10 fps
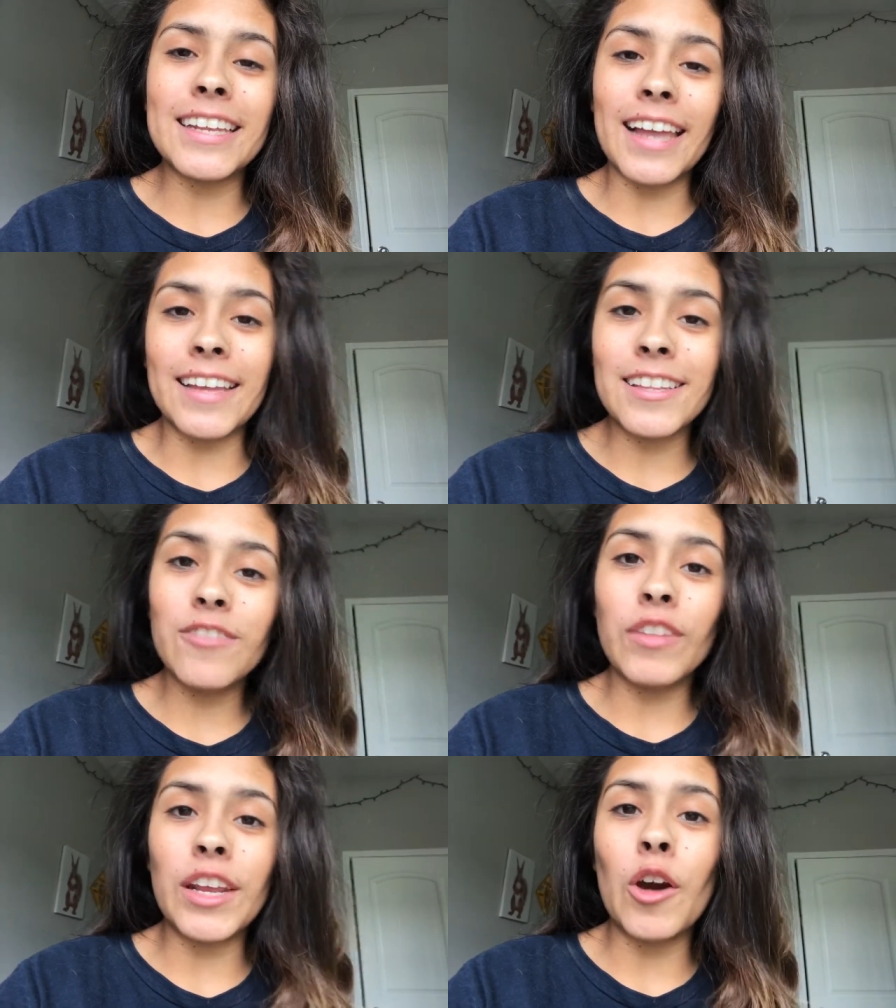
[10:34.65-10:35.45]
like this
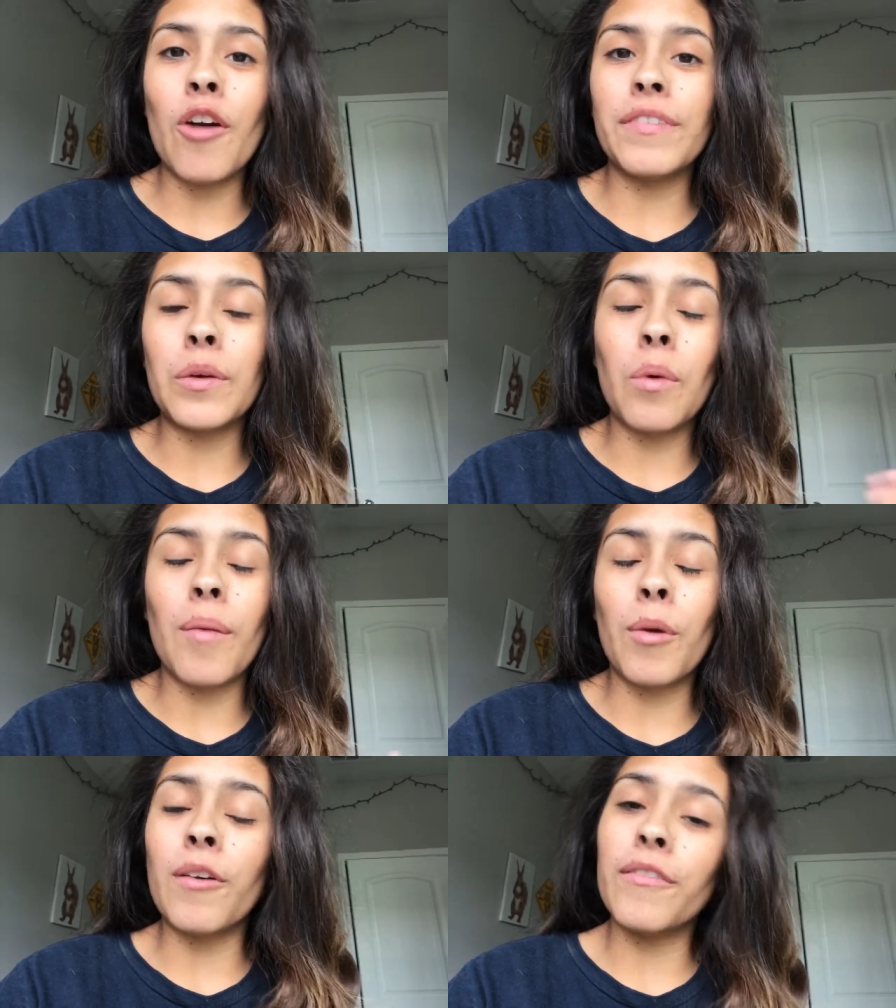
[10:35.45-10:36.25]
video if you want
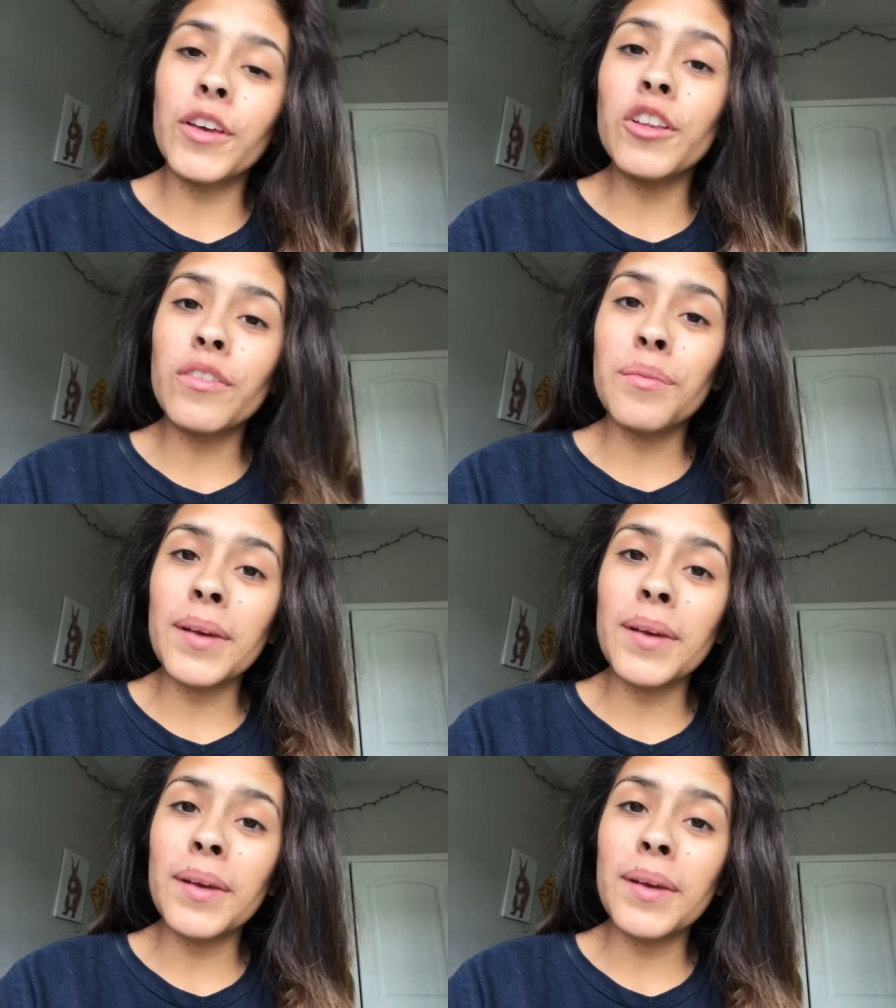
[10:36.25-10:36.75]
more reviews from